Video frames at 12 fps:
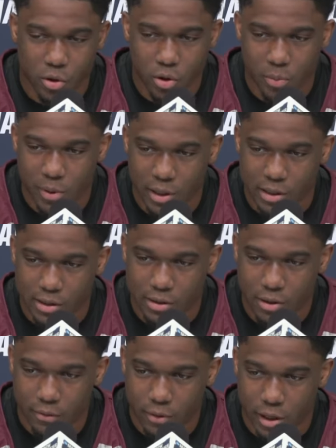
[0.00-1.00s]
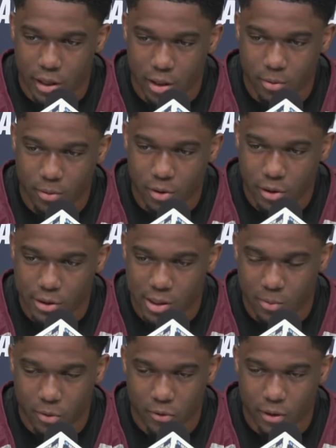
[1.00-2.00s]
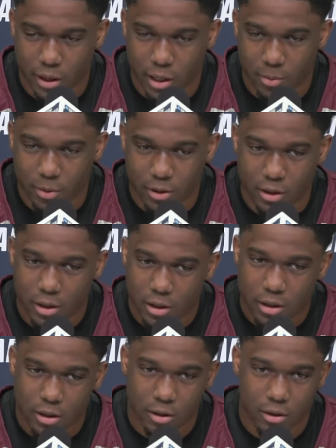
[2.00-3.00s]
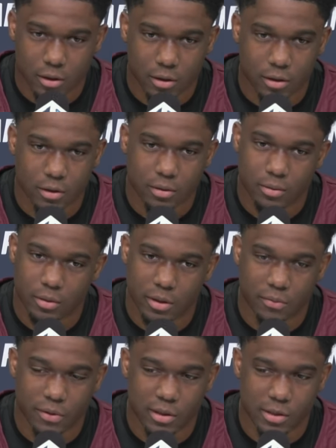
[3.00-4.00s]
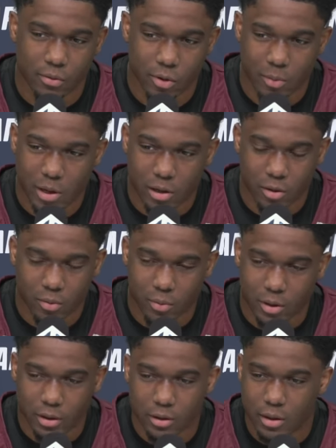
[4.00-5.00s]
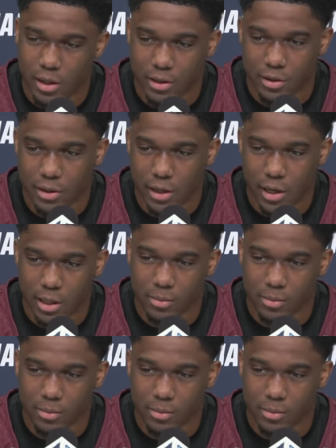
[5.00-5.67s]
the pace of the game, you know, the tempo of the game, and defense and rebounding would be key to the game.